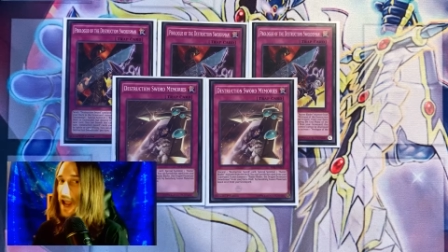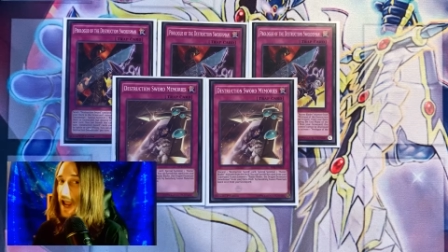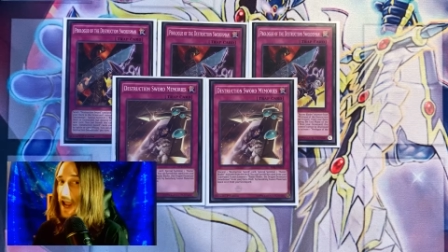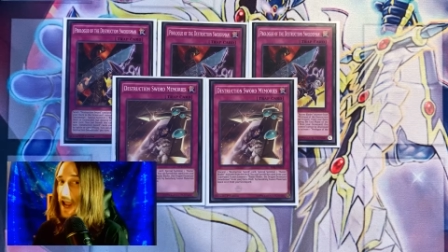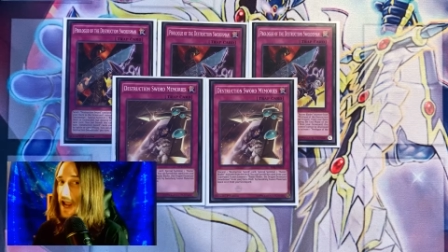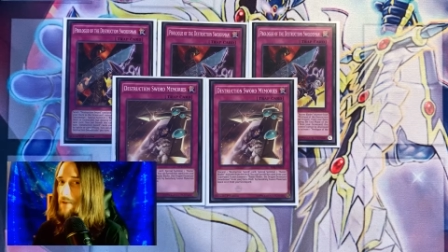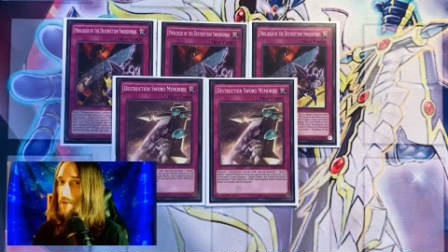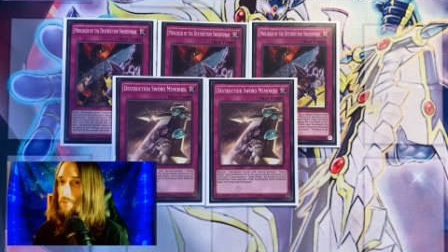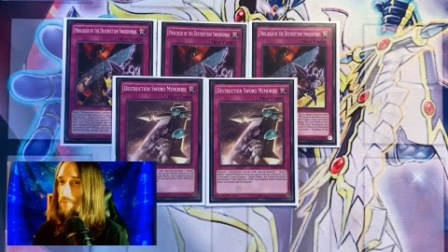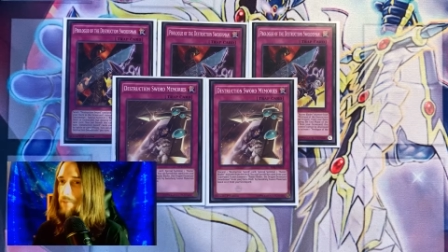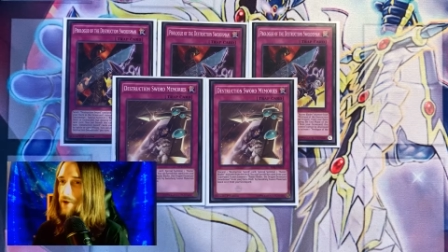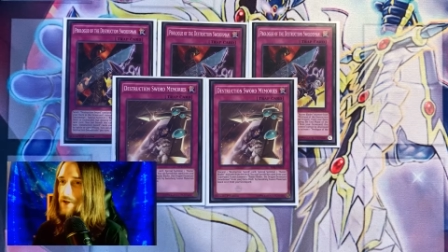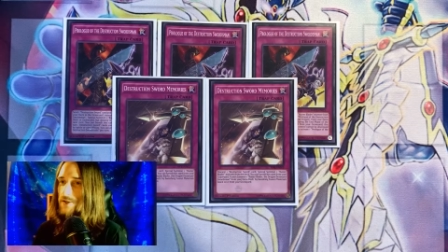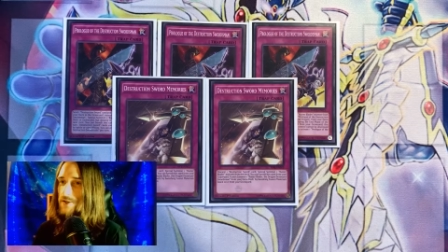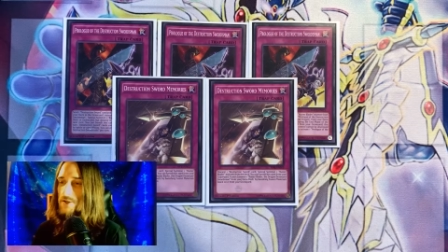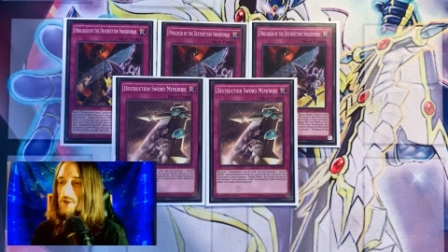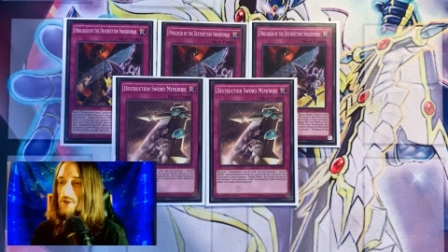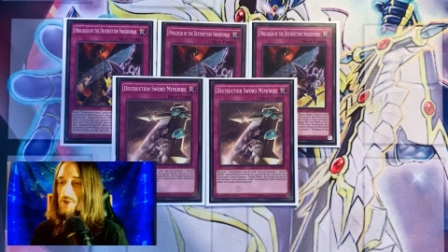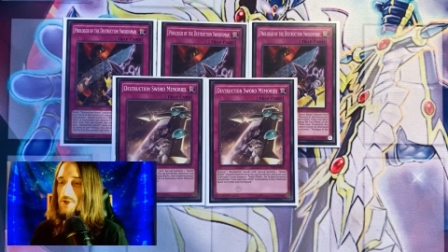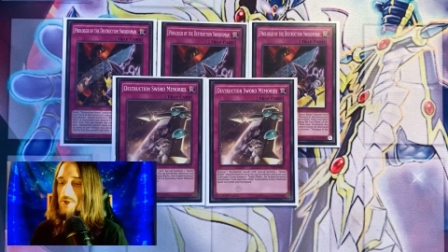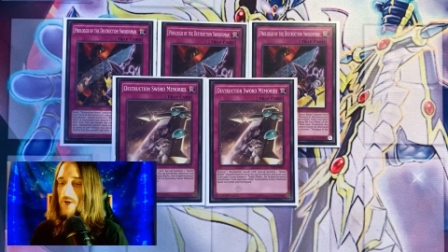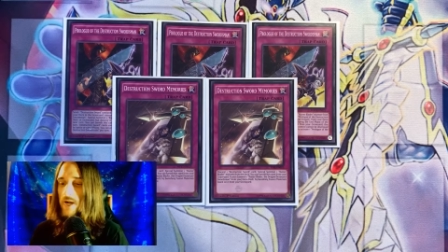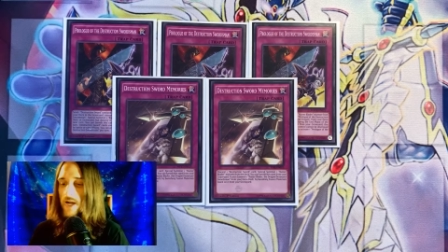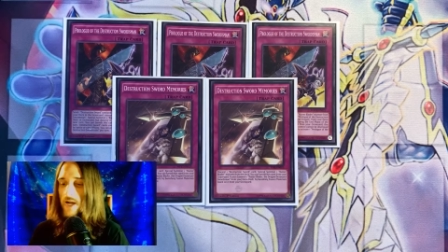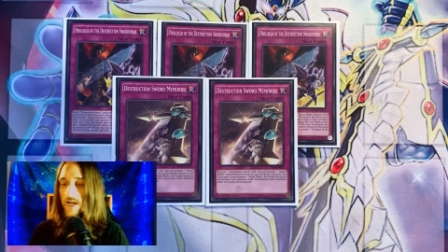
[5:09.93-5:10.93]
and Buster
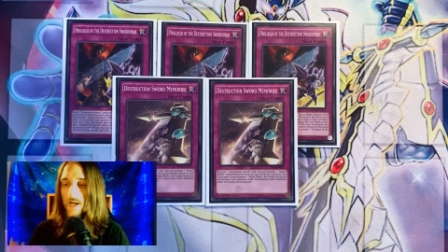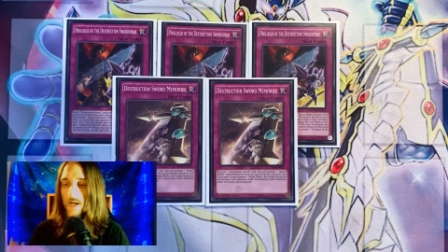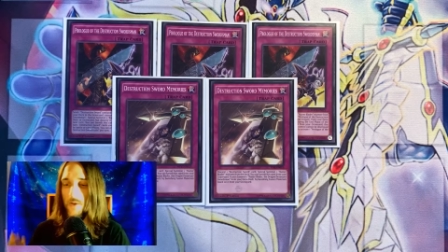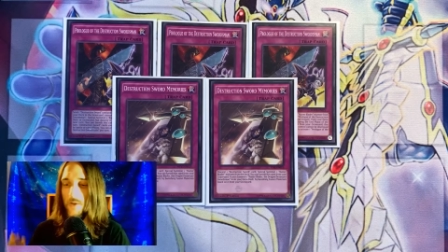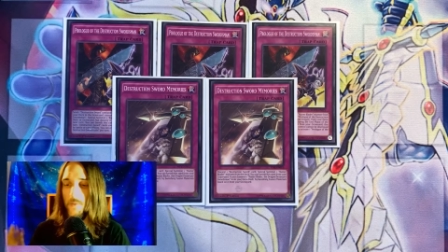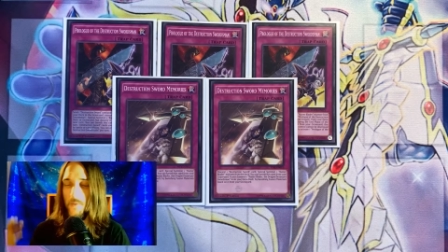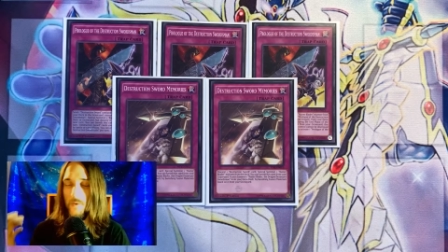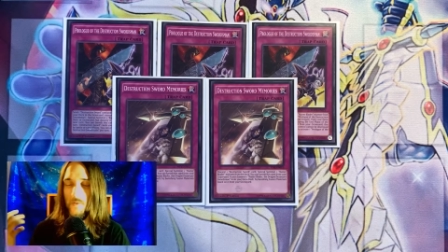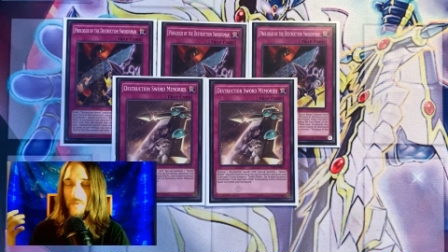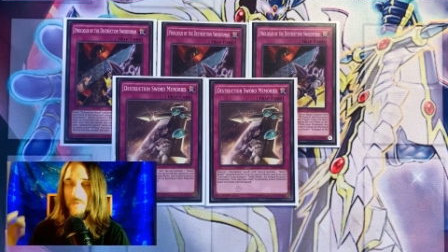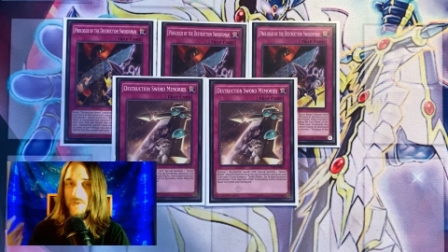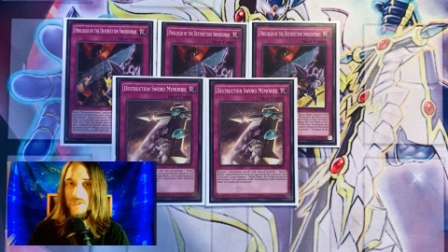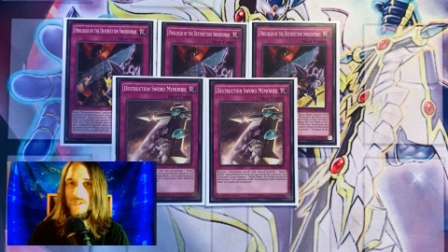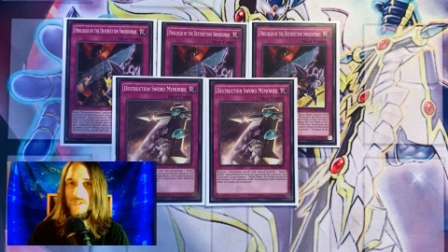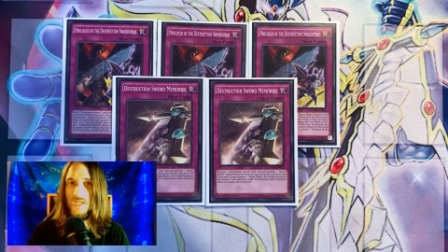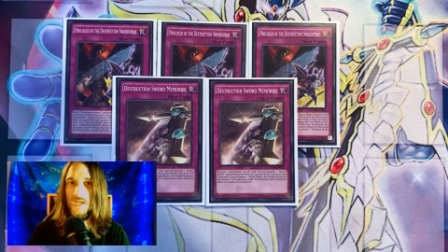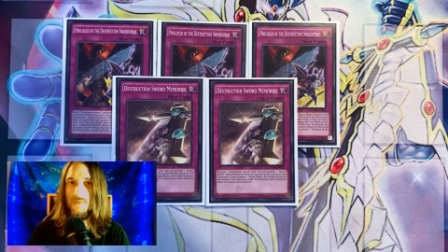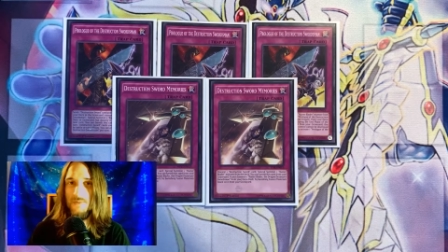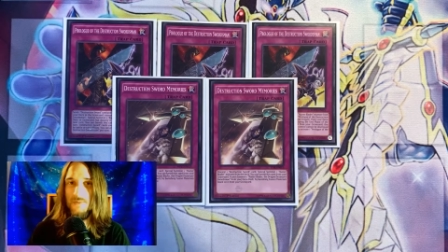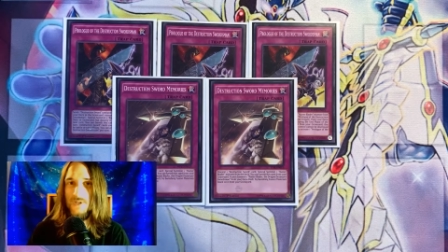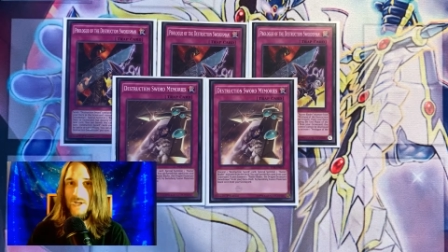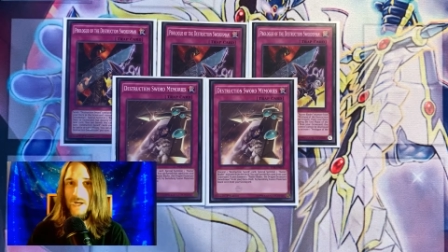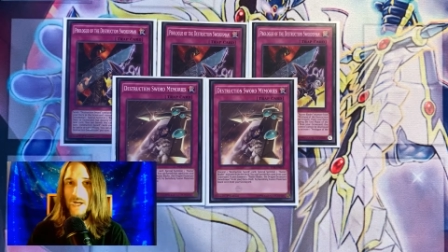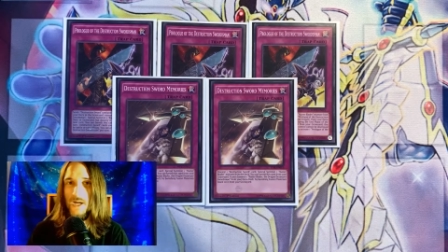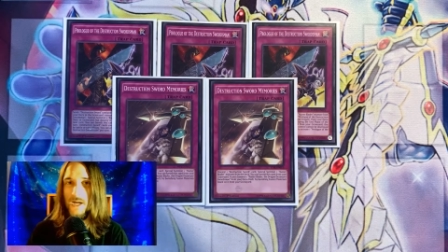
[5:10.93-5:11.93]
Dragon out there at the
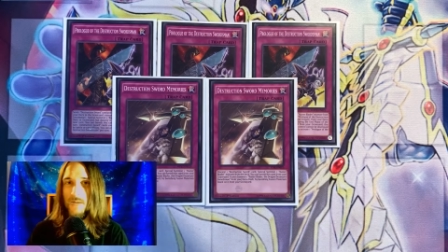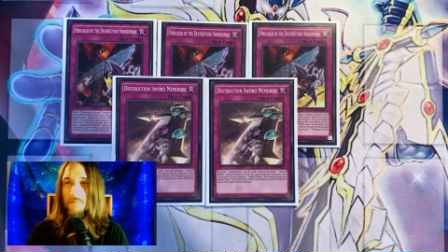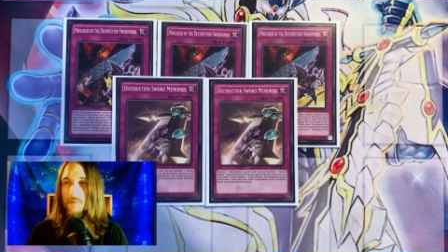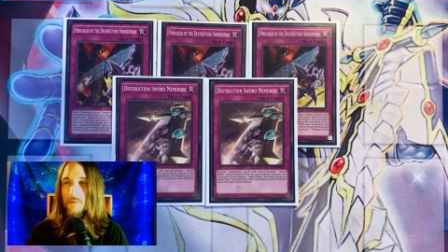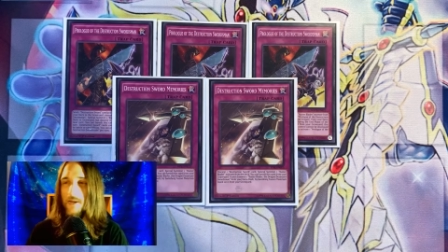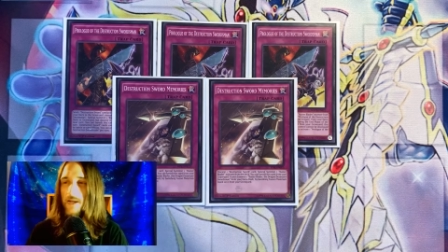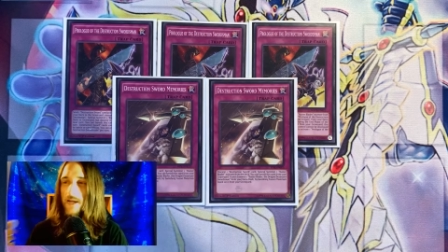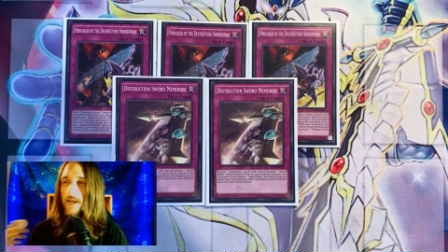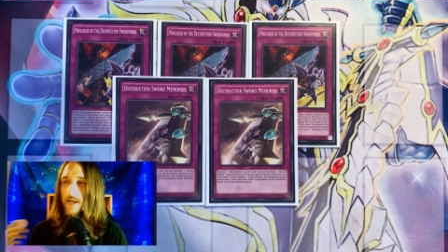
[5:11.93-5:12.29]
same time.